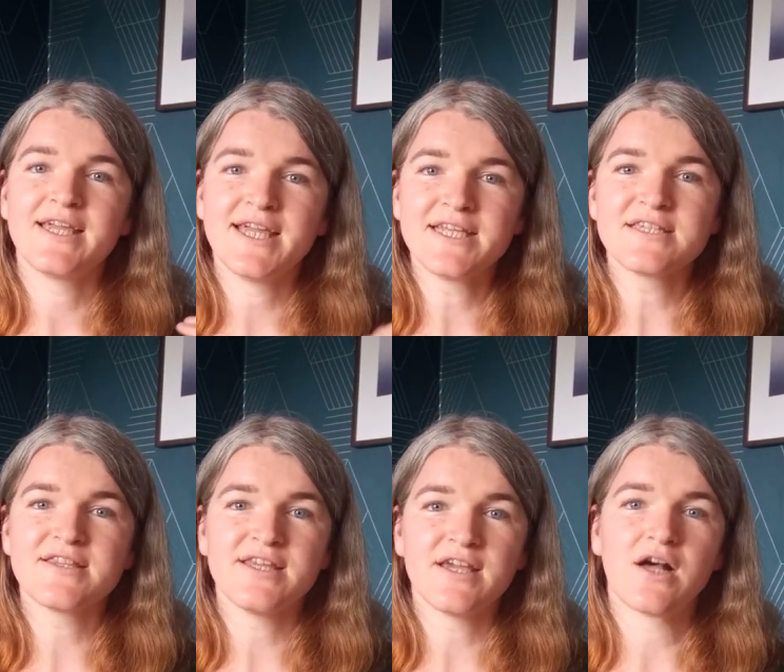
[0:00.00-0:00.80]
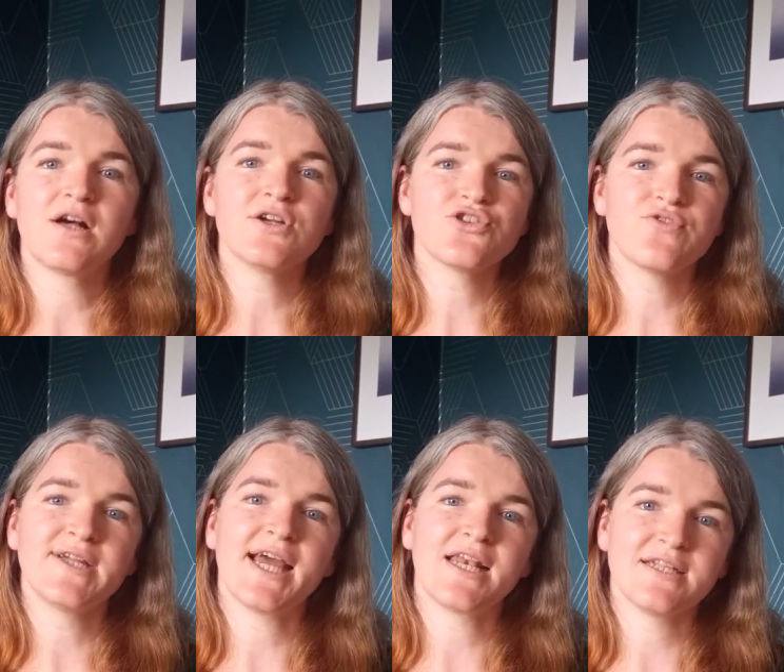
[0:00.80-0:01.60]
is the harsh
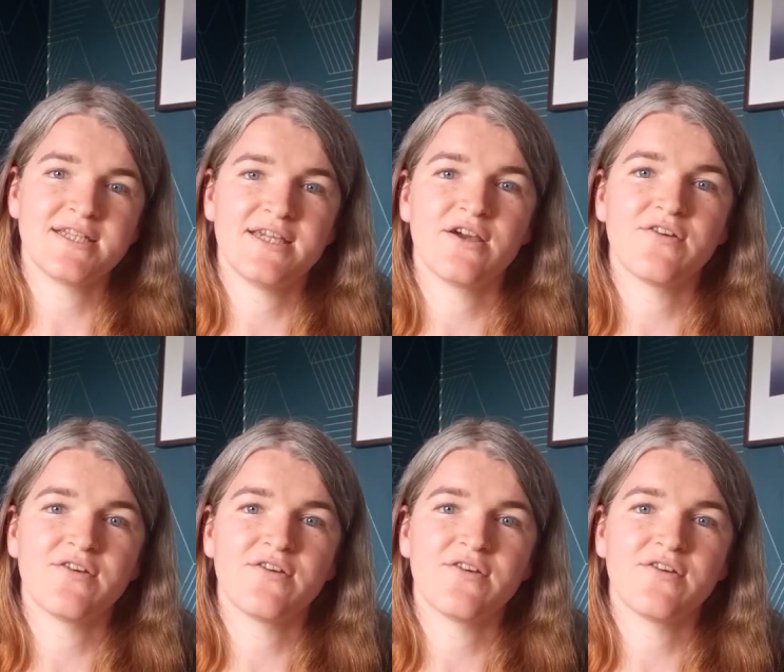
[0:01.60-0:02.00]
reality